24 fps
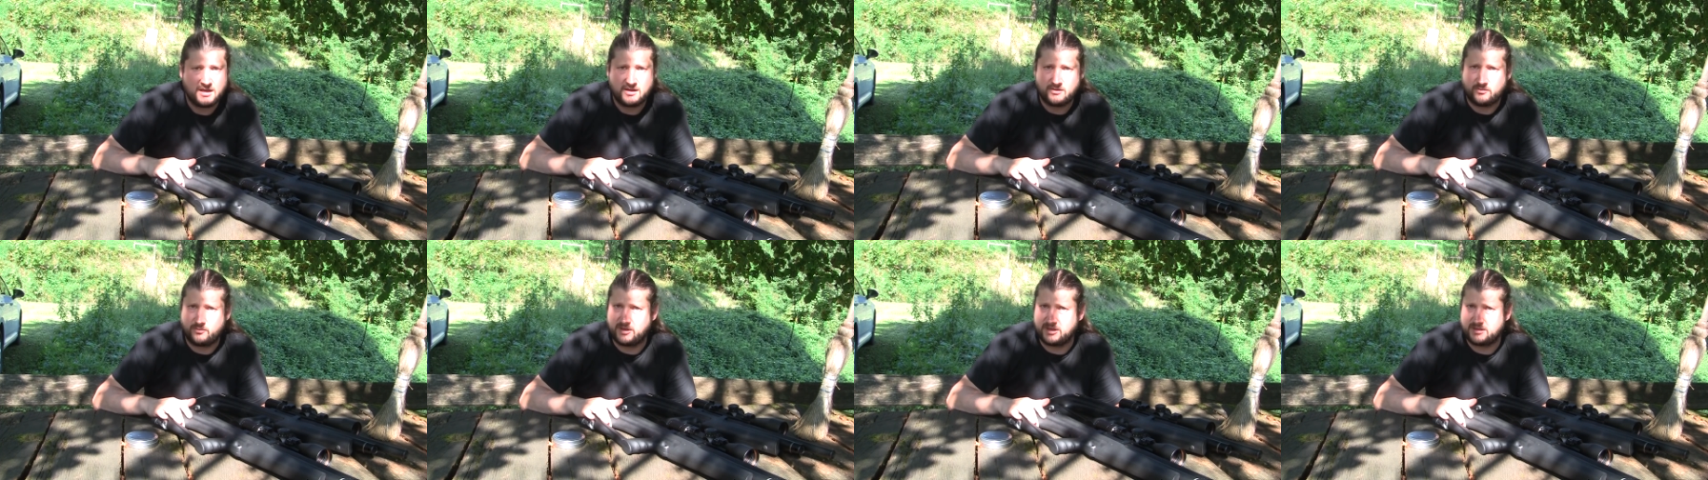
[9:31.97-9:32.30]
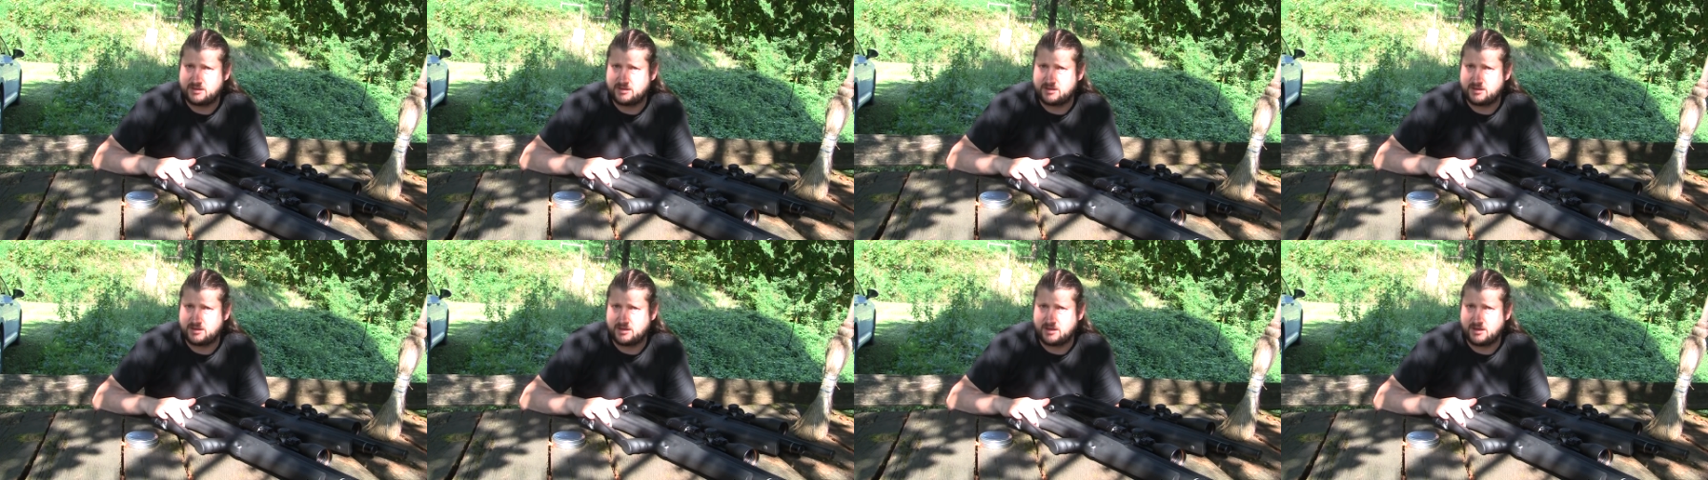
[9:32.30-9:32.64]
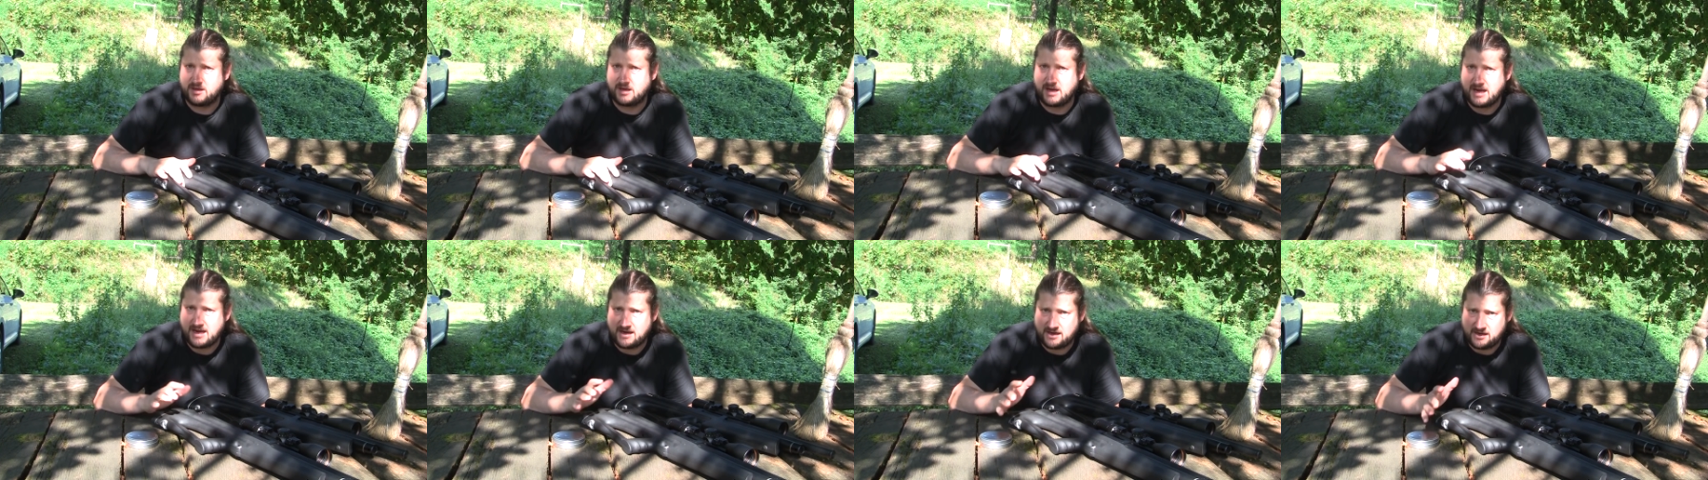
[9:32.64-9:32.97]
but uh,
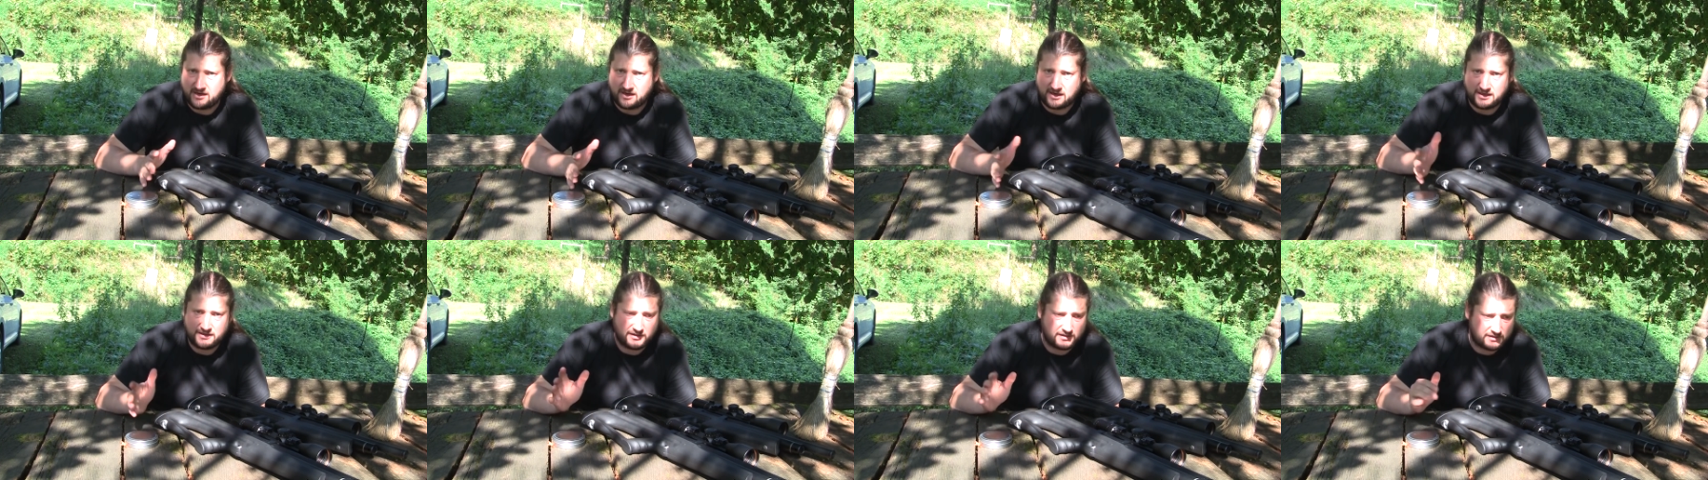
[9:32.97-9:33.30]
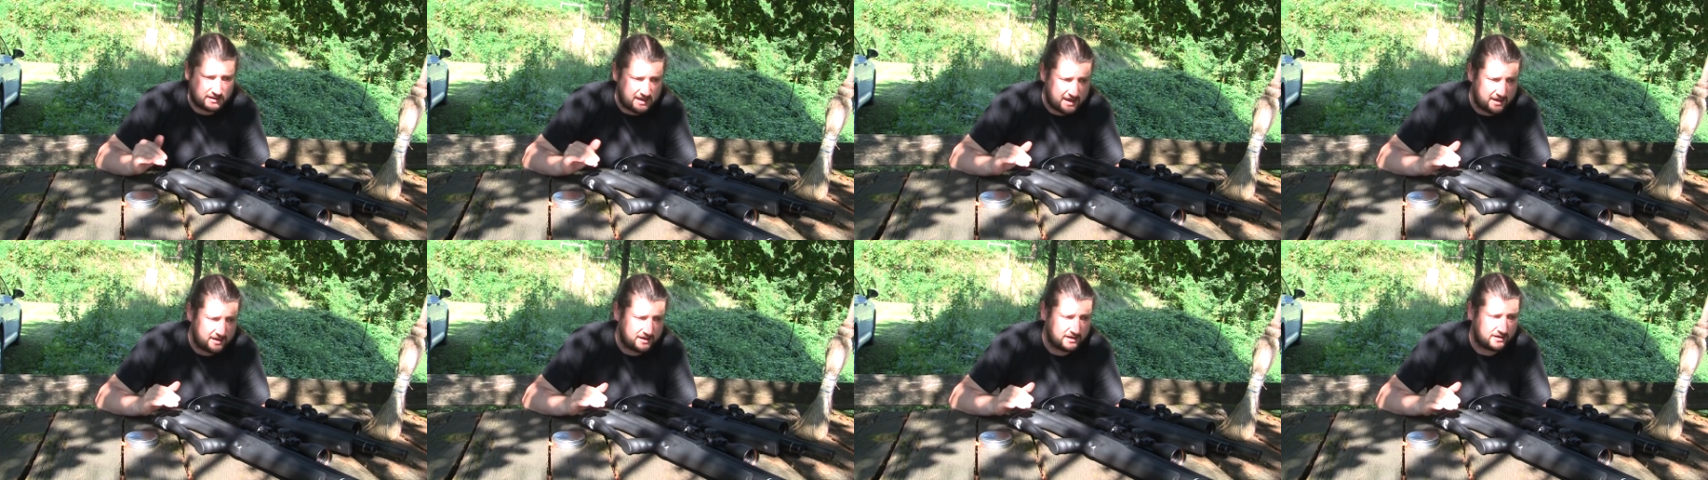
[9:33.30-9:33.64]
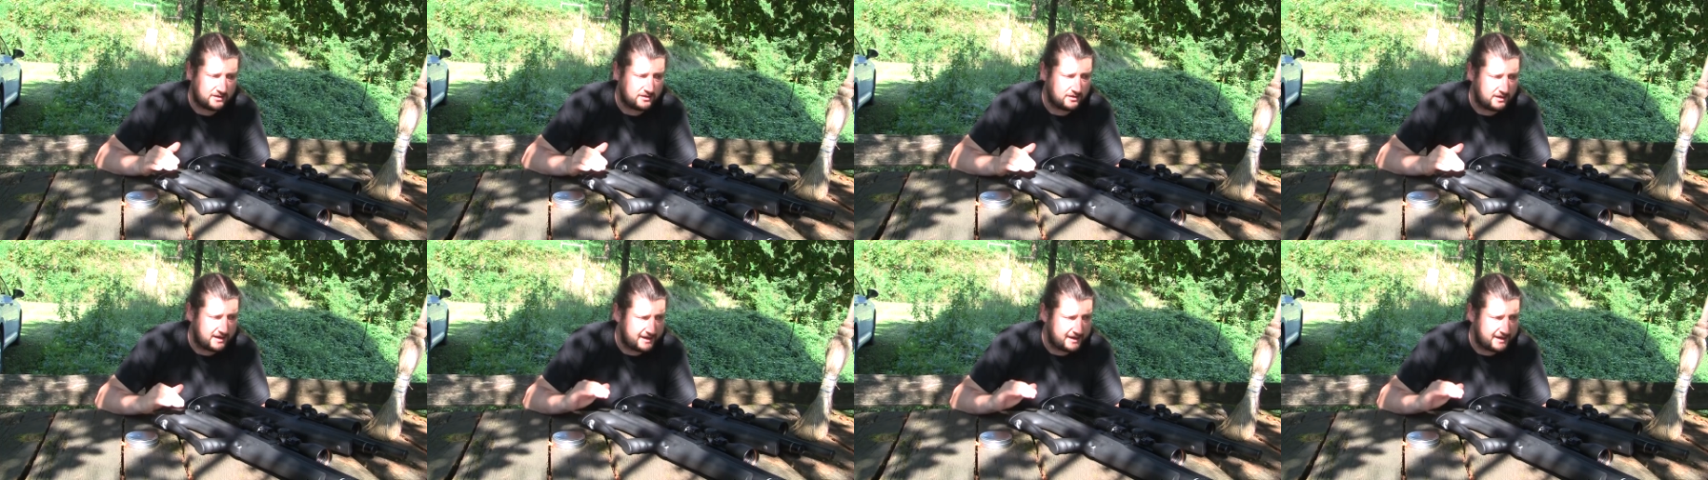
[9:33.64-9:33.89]
any other technical